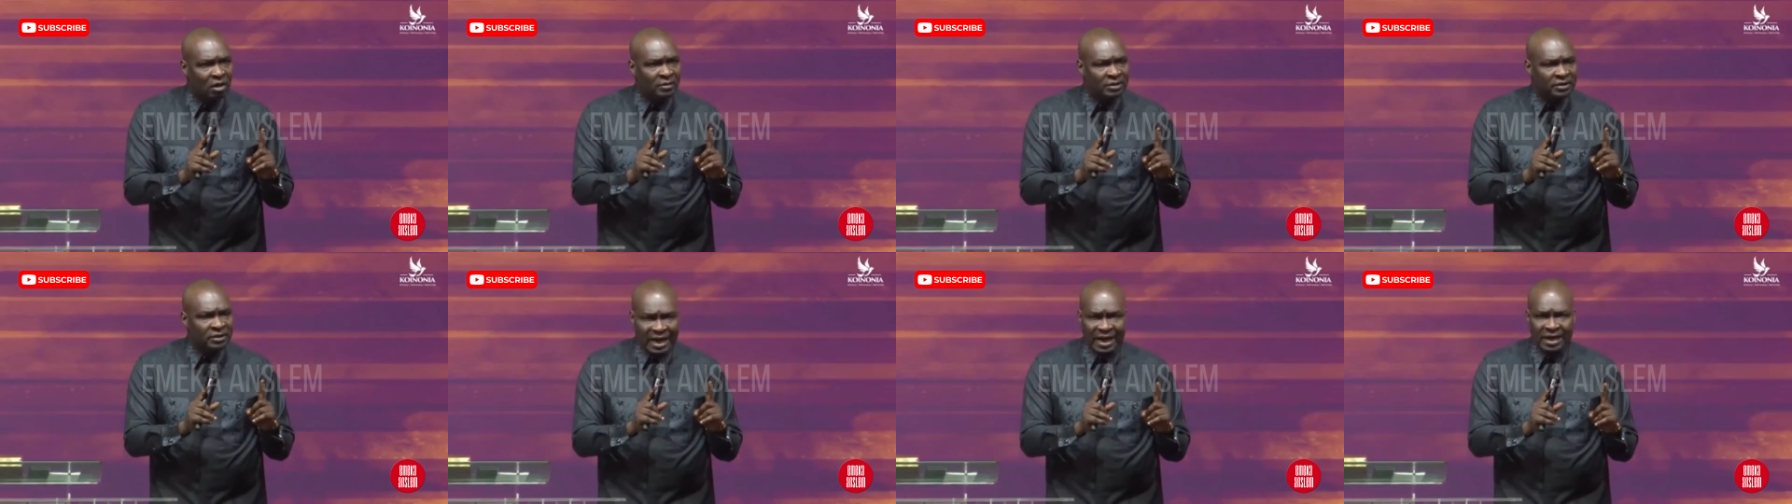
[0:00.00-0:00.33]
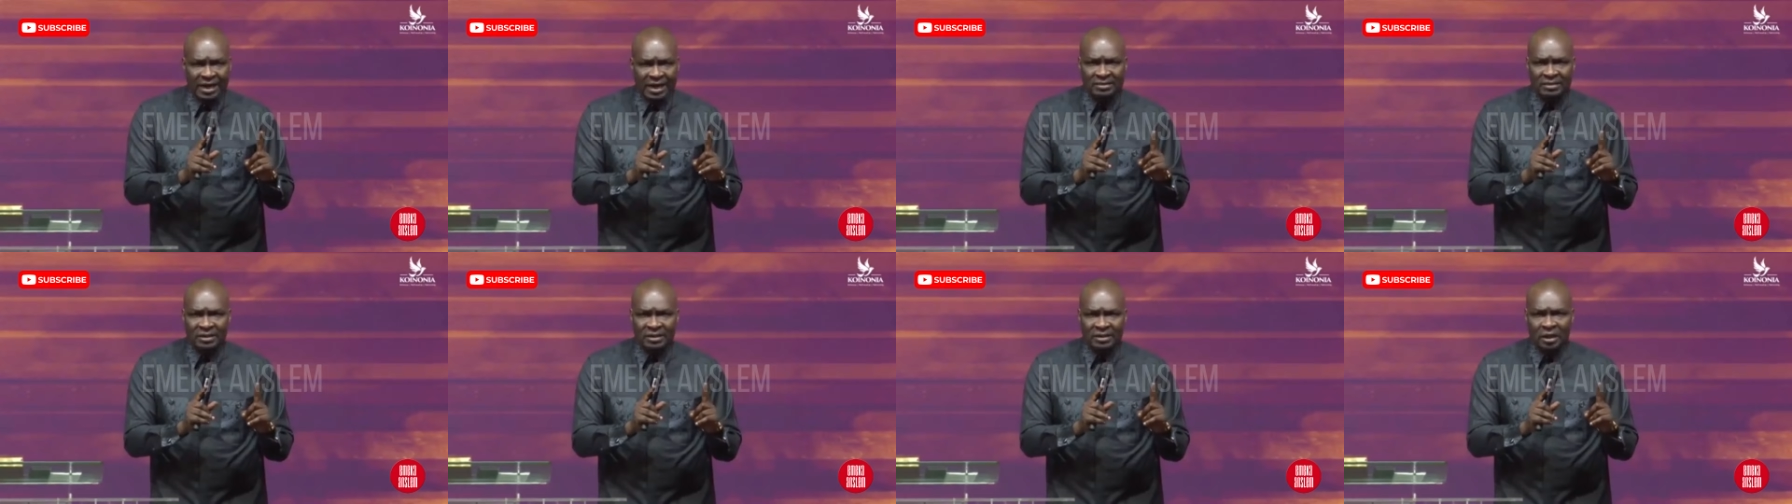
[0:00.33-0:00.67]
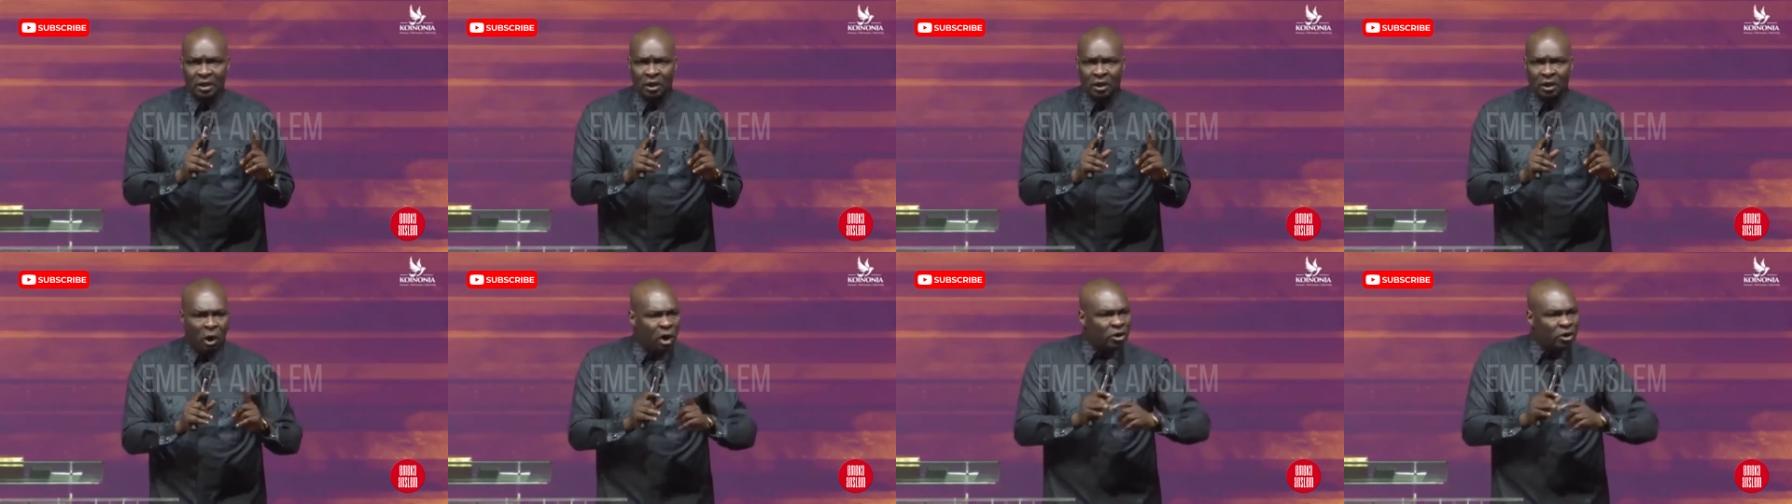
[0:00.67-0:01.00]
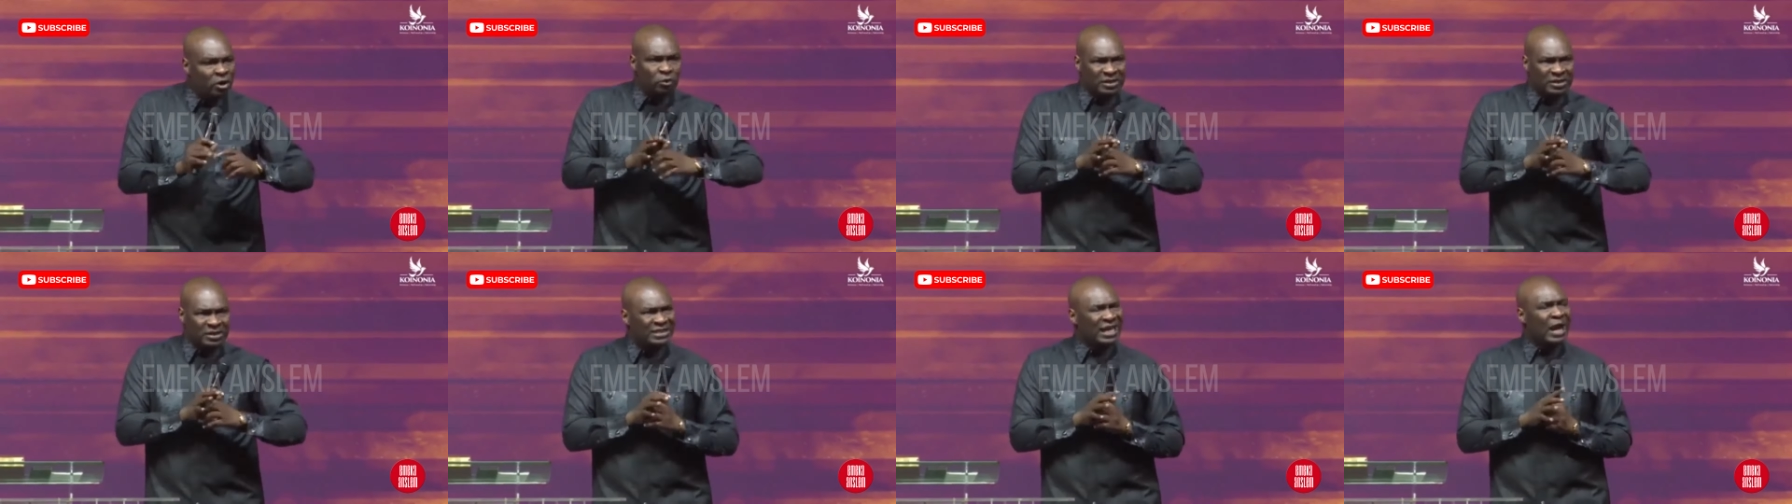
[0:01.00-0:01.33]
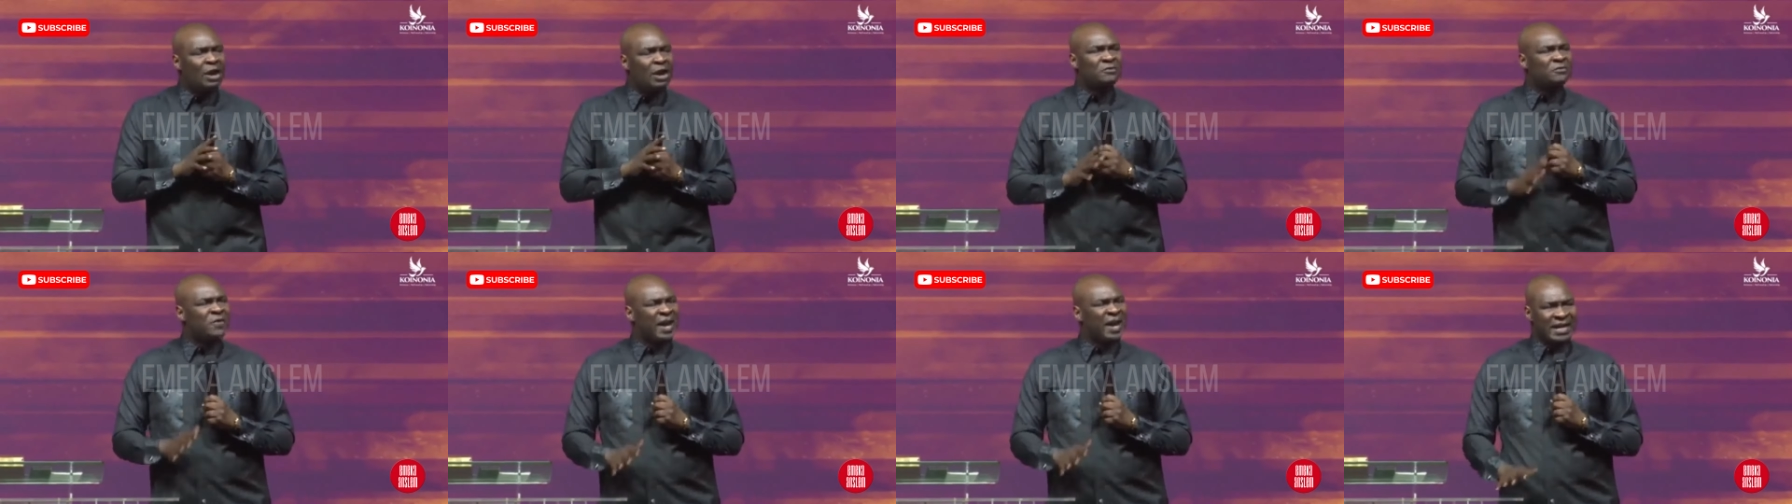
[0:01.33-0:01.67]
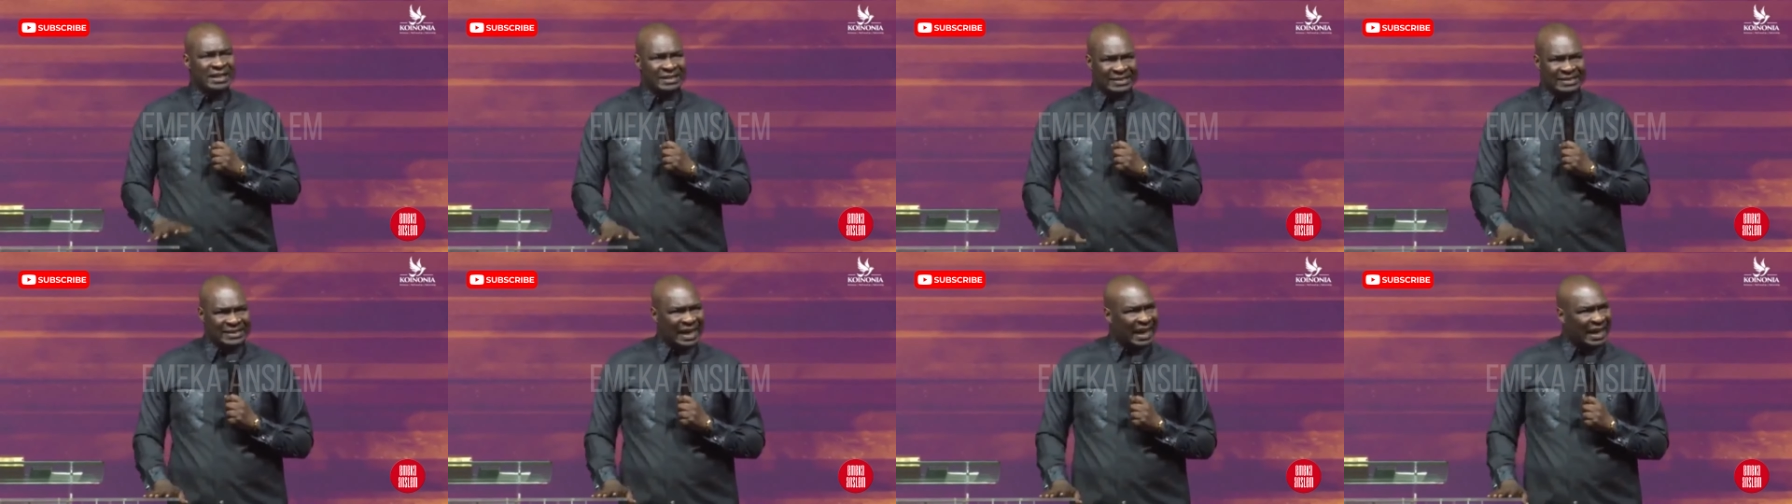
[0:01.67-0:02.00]
Yes. Or you sound
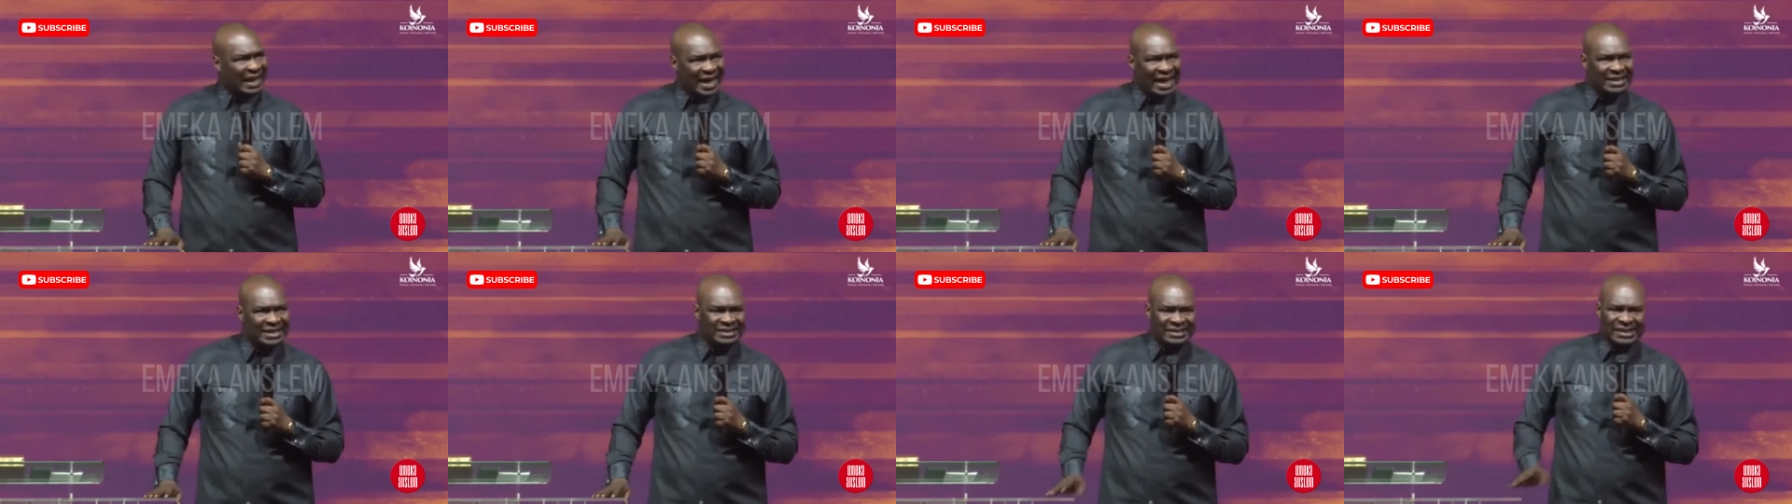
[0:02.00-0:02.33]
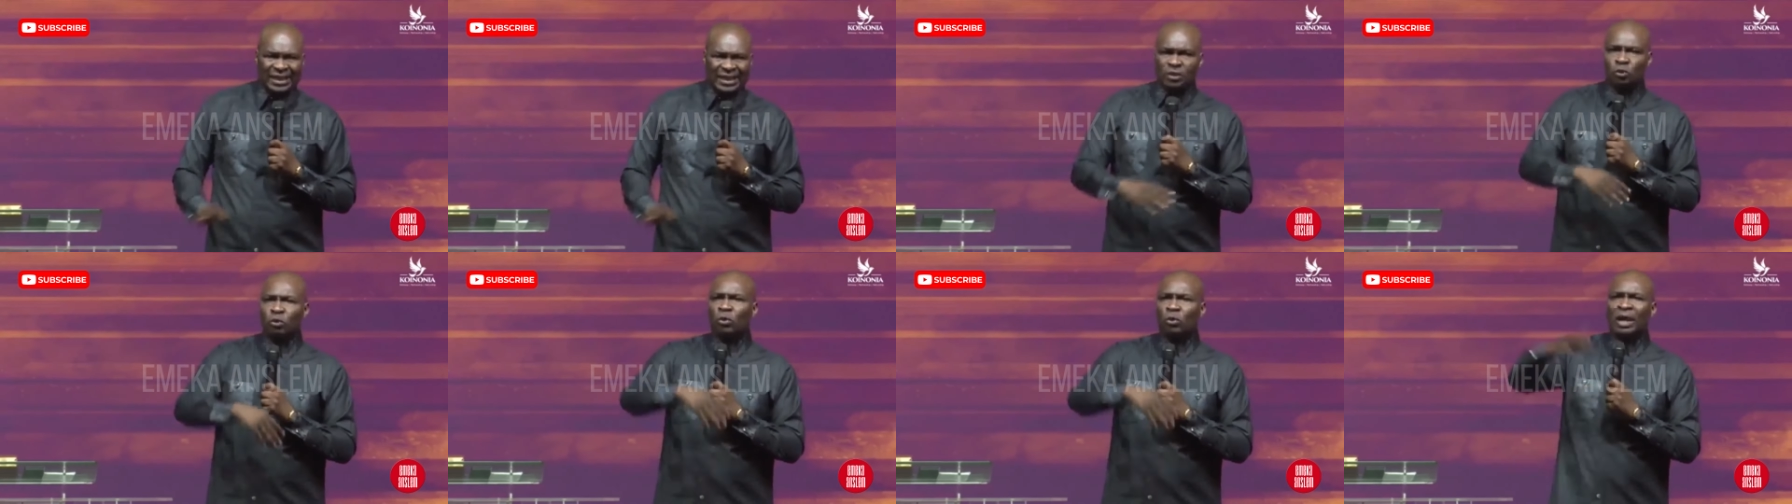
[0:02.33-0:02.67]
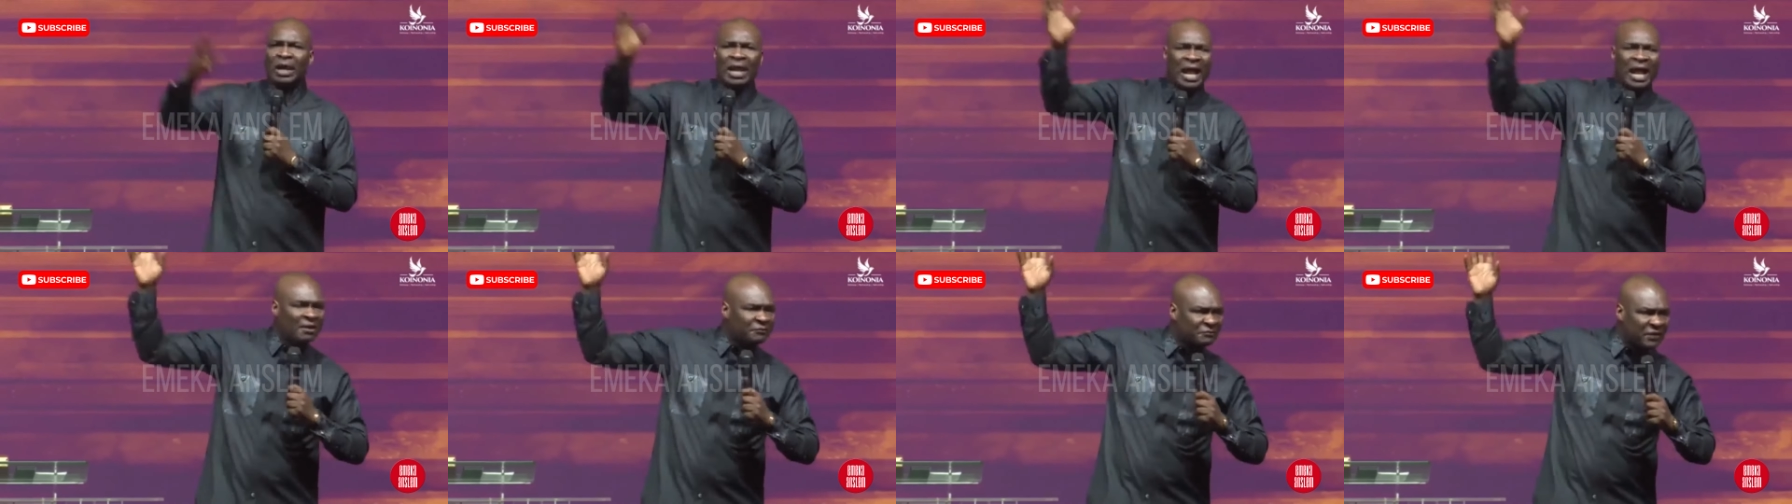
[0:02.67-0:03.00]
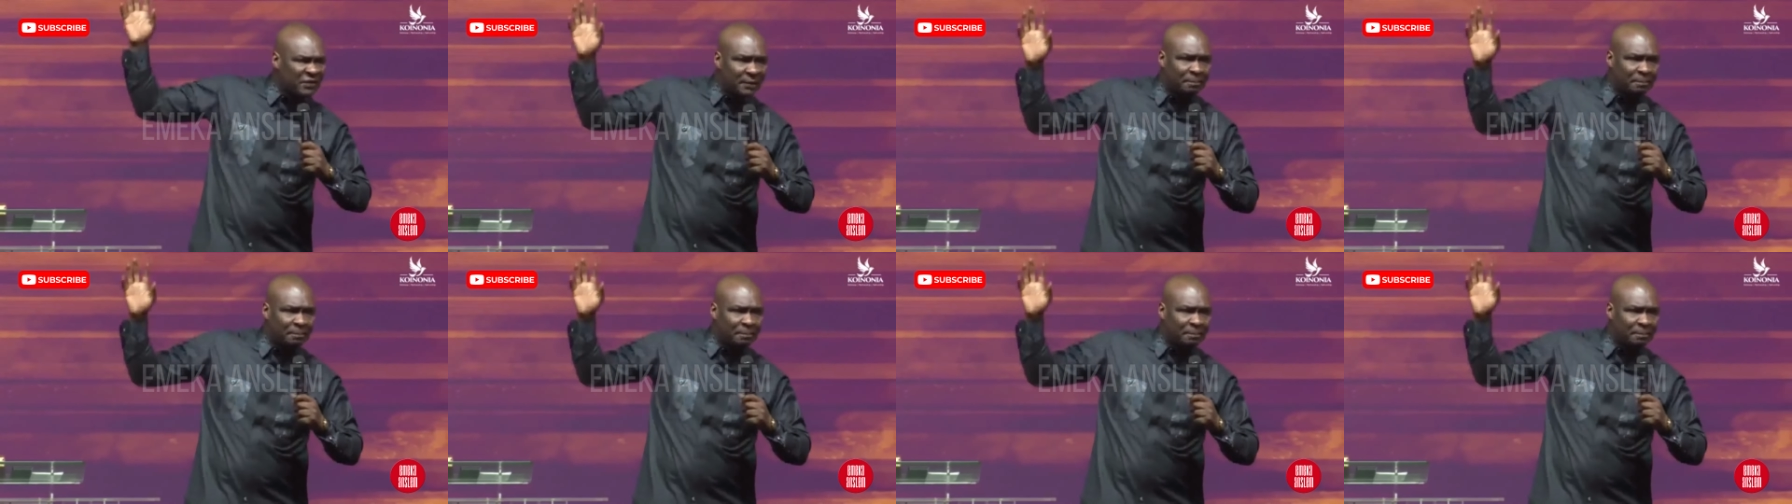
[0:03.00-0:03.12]
very sarcastic. You laugh at